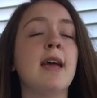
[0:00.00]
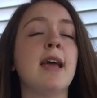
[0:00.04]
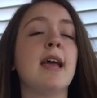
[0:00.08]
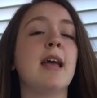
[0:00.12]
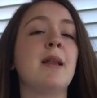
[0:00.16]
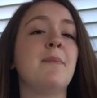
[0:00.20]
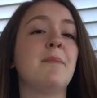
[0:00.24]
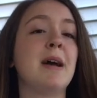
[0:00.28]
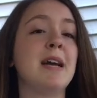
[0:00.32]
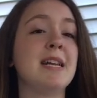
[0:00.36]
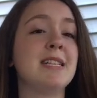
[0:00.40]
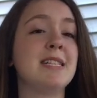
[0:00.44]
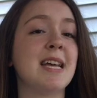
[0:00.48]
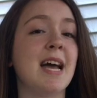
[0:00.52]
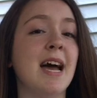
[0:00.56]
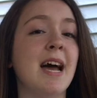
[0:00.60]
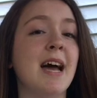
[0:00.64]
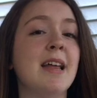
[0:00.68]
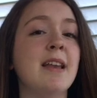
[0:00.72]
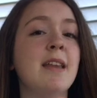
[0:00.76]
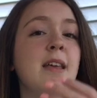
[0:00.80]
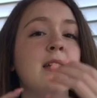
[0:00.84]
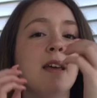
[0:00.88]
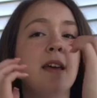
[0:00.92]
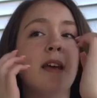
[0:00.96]
and my
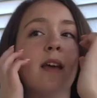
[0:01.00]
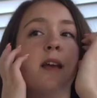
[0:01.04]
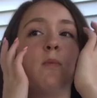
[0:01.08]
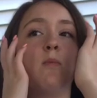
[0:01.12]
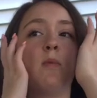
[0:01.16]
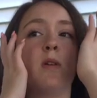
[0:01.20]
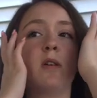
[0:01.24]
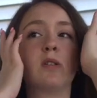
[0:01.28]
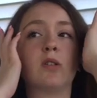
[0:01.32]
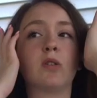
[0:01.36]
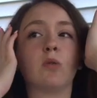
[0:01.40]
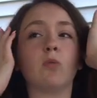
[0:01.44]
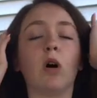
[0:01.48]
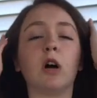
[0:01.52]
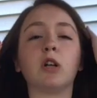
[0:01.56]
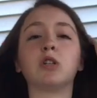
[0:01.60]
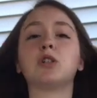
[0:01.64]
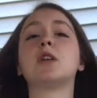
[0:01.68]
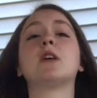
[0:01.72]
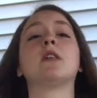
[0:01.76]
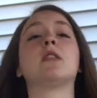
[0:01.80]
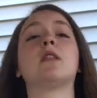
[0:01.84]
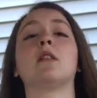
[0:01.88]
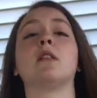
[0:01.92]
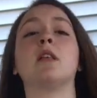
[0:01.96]
dad, and we used to
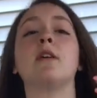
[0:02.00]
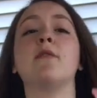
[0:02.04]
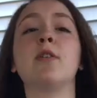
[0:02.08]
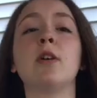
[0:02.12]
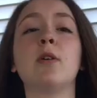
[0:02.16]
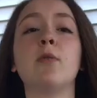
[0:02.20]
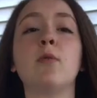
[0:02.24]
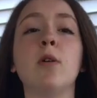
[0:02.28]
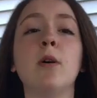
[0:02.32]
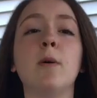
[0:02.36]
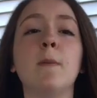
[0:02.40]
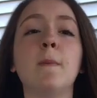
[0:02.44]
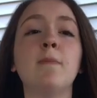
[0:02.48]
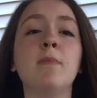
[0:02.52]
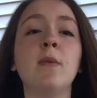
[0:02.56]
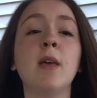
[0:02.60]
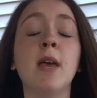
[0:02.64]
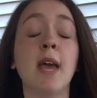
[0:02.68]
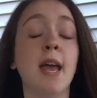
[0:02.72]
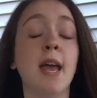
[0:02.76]
watch it in the living room,